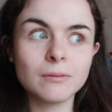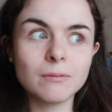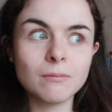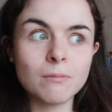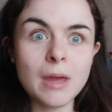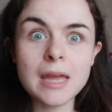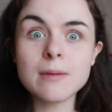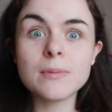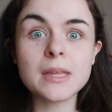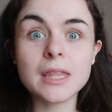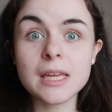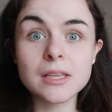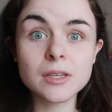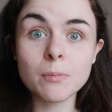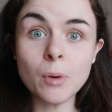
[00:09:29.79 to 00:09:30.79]
maybe
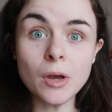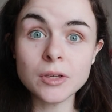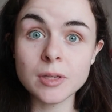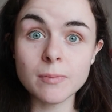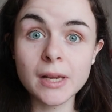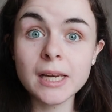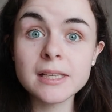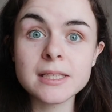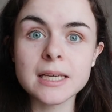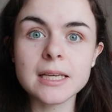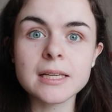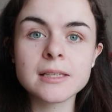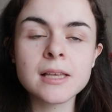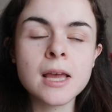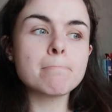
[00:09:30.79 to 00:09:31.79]
these are
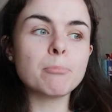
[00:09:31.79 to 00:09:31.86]
possibilities.